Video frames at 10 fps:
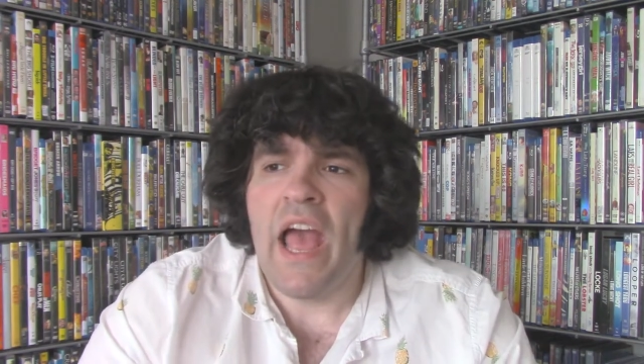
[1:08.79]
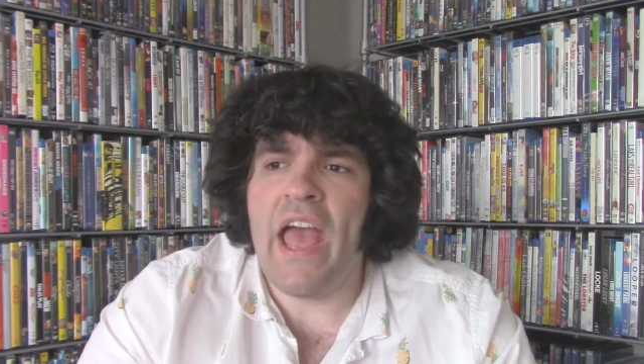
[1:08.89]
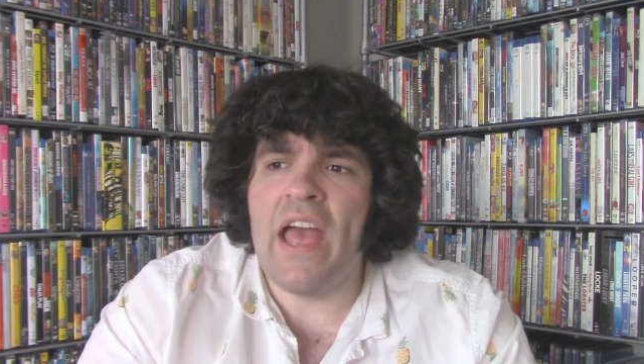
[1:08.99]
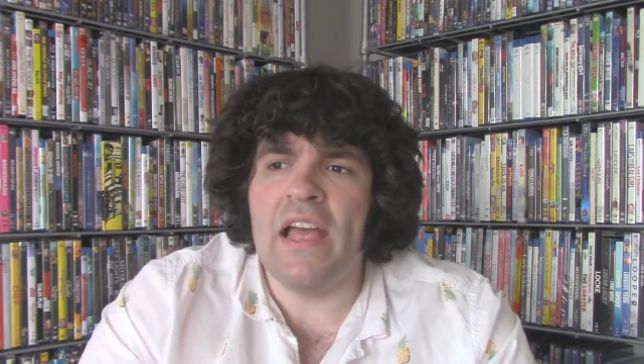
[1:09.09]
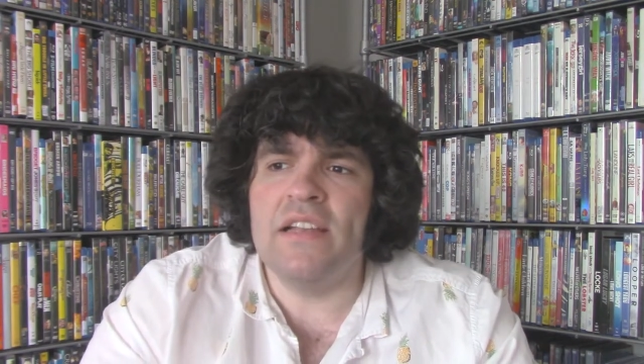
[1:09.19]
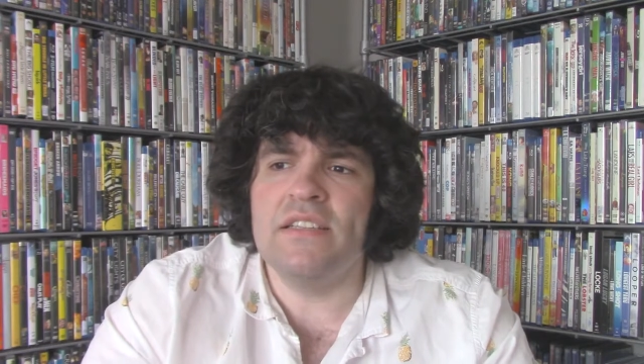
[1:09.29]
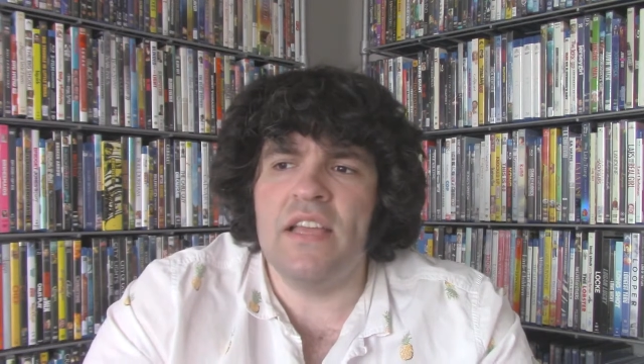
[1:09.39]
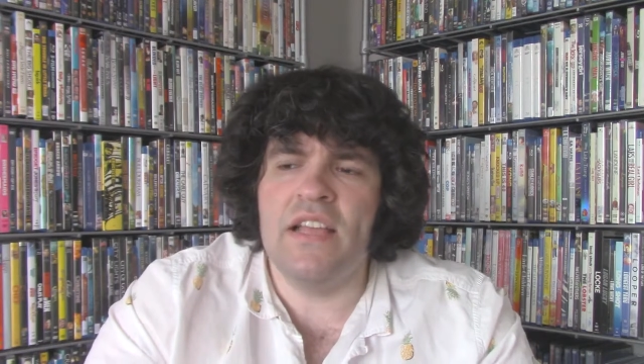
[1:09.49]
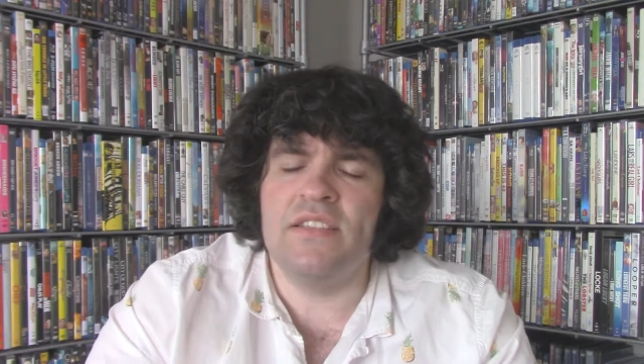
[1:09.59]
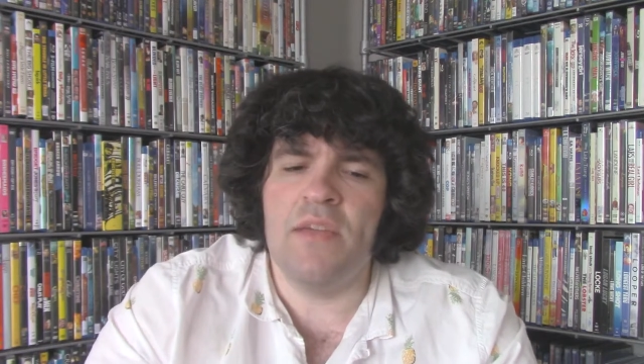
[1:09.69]
And
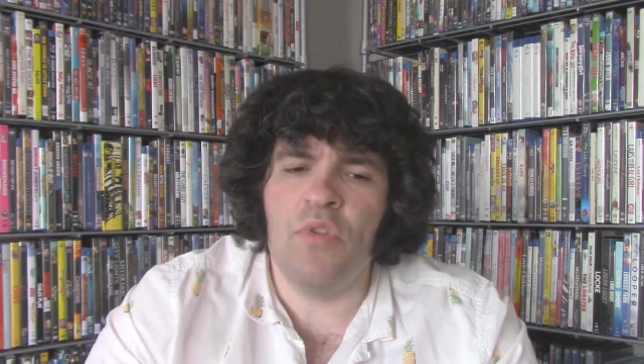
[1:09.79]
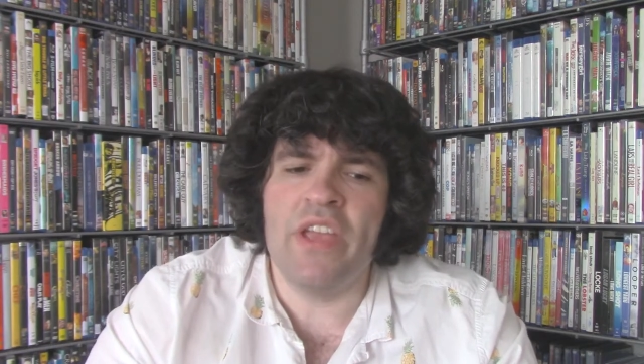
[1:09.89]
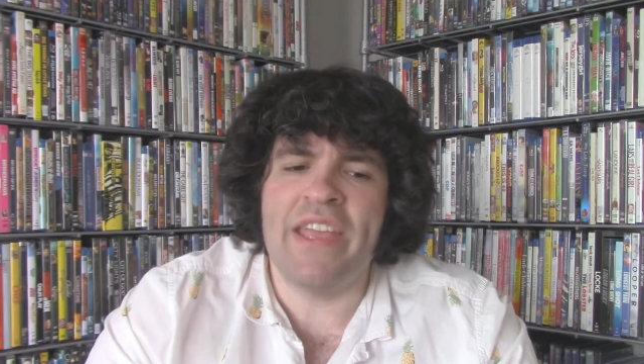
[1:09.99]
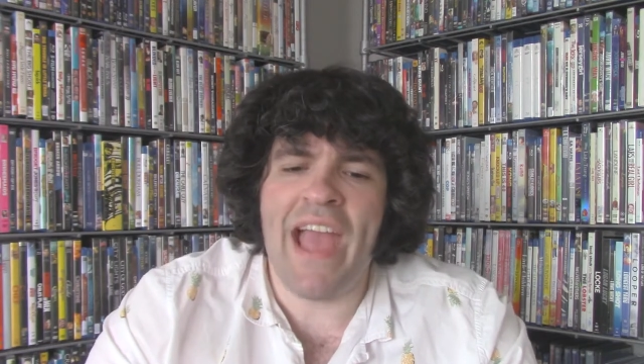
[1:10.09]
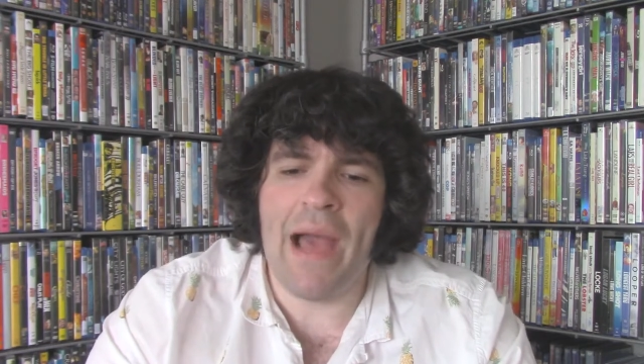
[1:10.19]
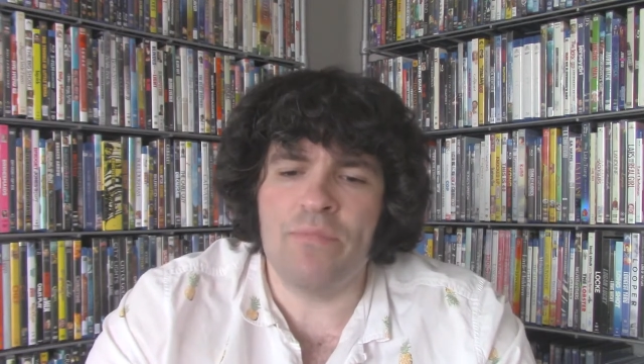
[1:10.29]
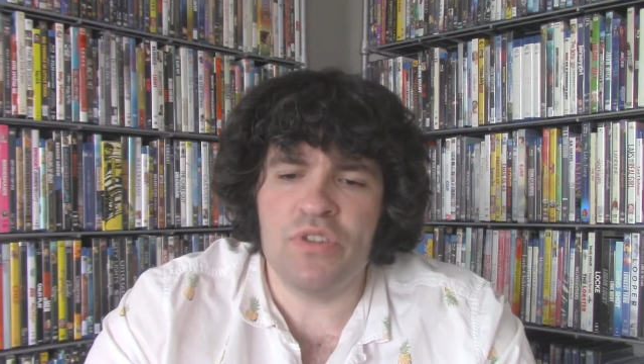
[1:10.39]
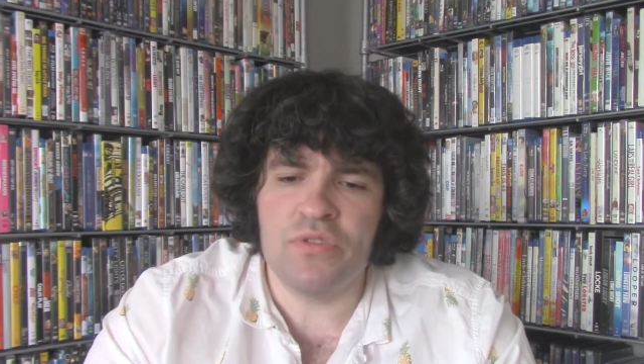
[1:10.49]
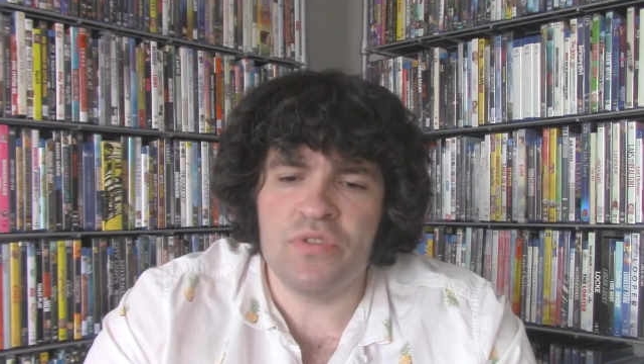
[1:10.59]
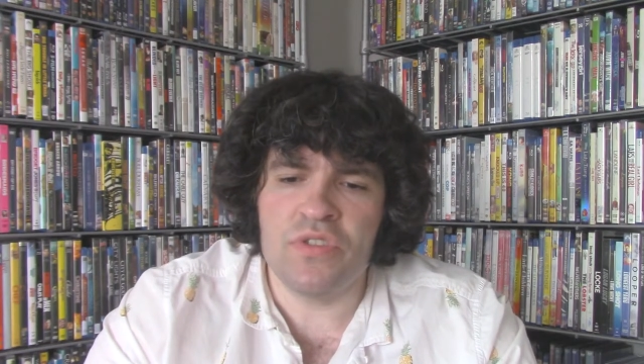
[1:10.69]
it's able to
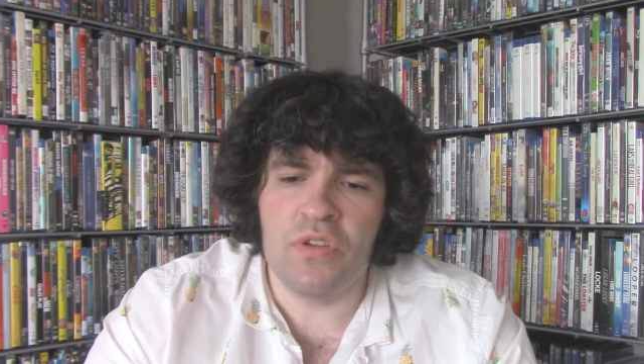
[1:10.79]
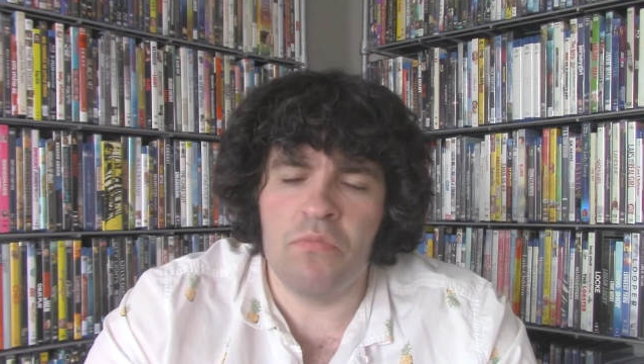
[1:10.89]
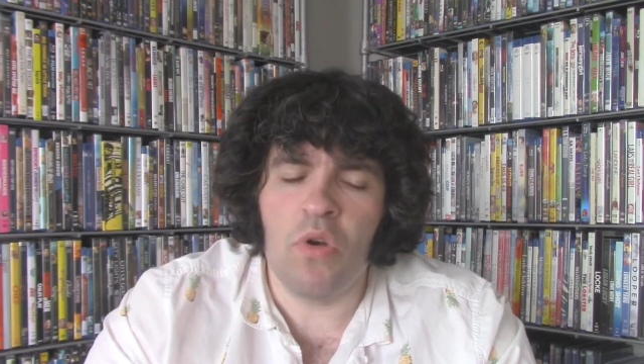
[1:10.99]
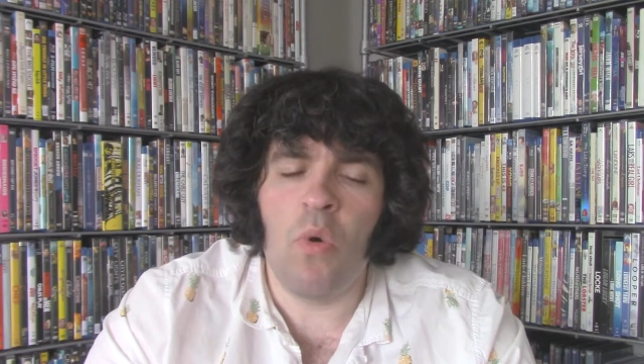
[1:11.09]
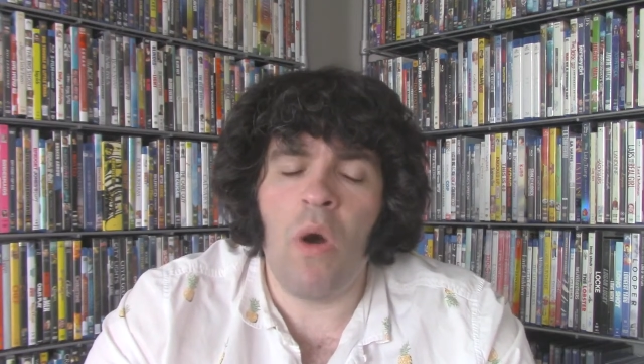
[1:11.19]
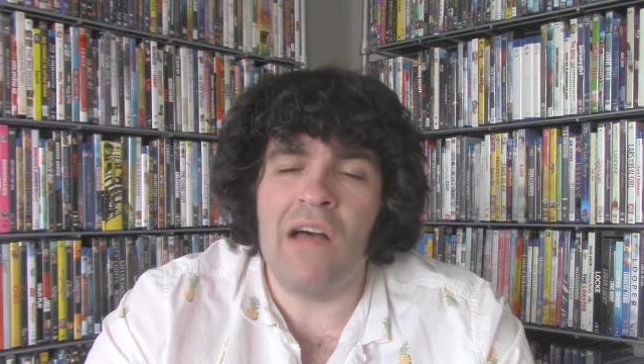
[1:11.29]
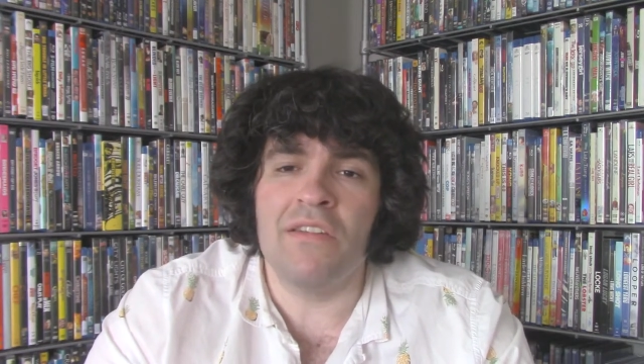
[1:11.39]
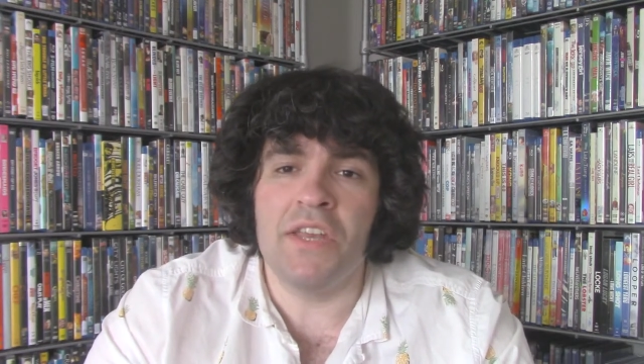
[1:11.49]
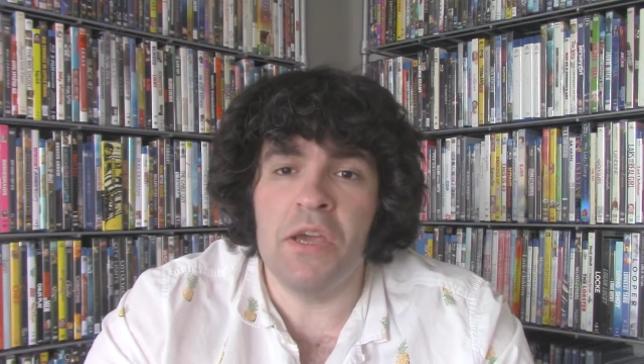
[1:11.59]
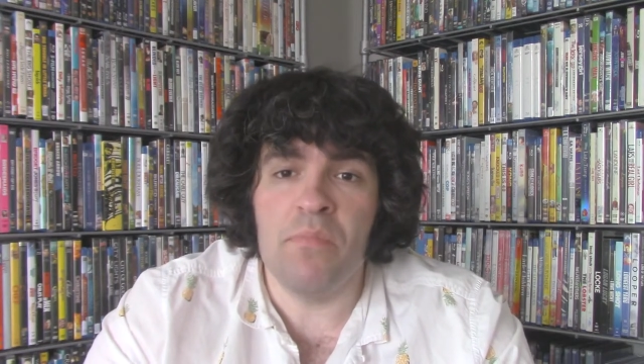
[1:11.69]
capture some
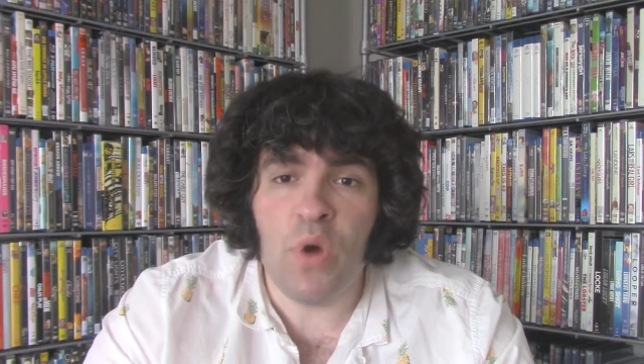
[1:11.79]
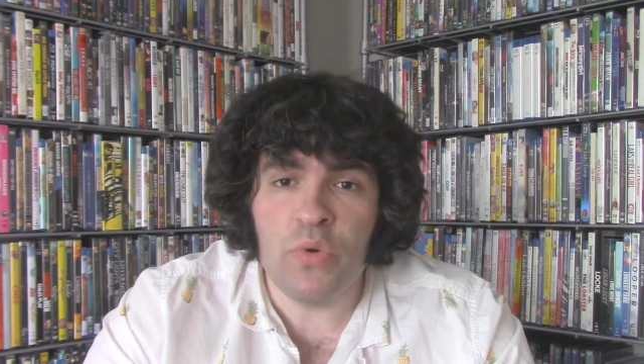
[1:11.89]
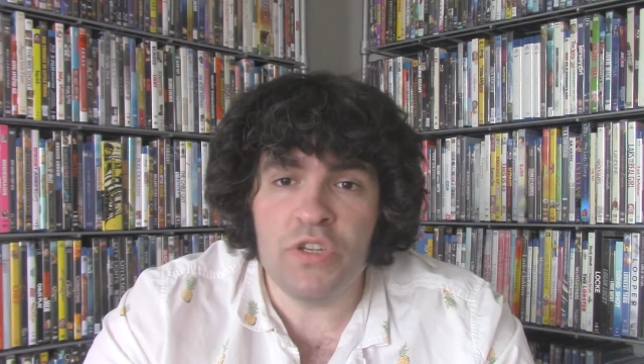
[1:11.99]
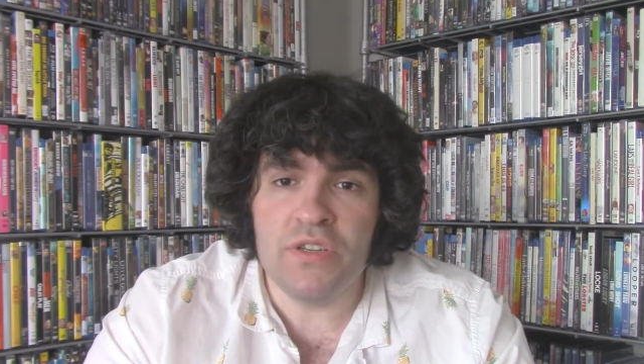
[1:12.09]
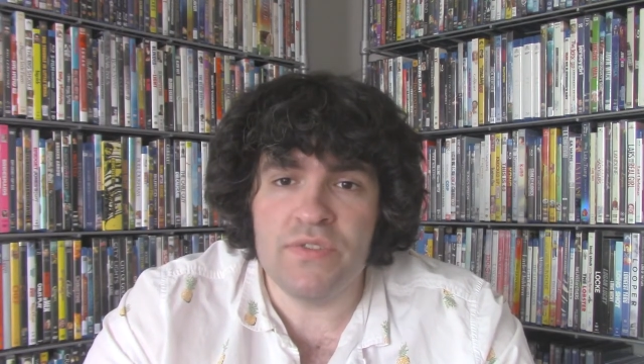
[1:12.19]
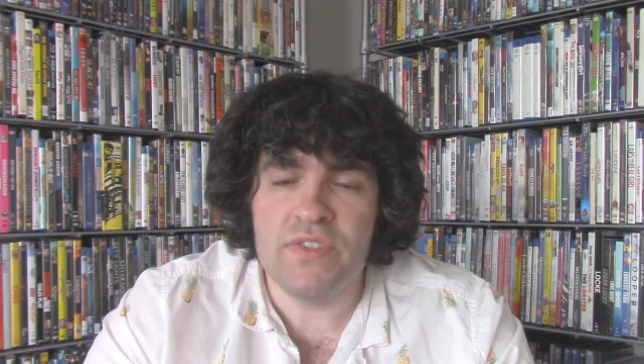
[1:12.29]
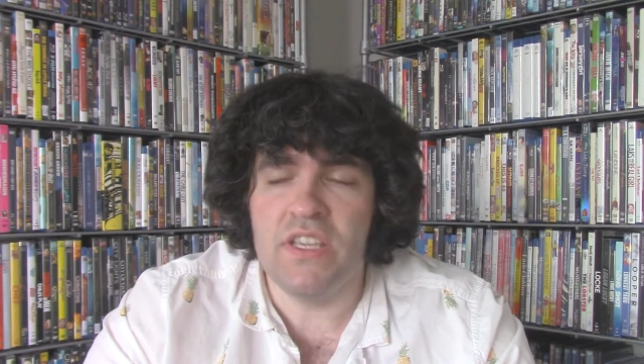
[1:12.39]
quality emotions,